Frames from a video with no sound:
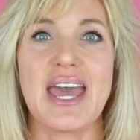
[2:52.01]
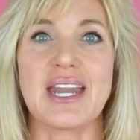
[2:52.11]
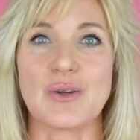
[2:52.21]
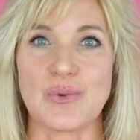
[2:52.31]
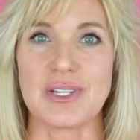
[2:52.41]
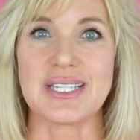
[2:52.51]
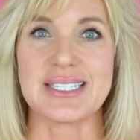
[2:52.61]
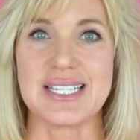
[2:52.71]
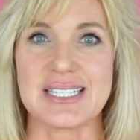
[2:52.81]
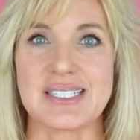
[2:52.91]
and it really
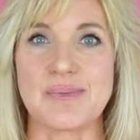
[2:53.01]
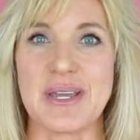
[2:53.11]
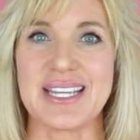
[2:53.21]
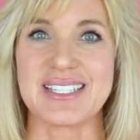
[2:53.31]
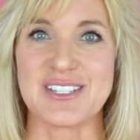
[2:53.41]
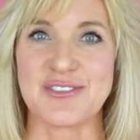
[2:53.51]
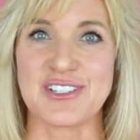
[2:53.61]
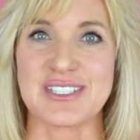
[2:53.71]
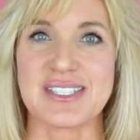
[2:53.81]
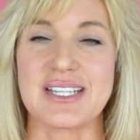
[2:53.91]
does make a
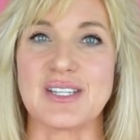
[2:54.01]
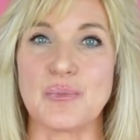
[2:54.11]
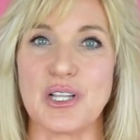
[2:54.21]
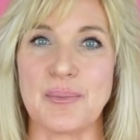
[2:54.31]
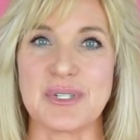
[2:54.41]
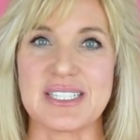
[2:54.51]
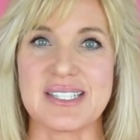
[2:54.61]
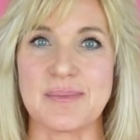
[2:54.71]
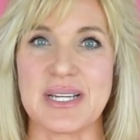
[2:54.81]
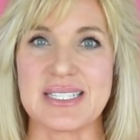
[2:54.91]
difference in the plumpness of my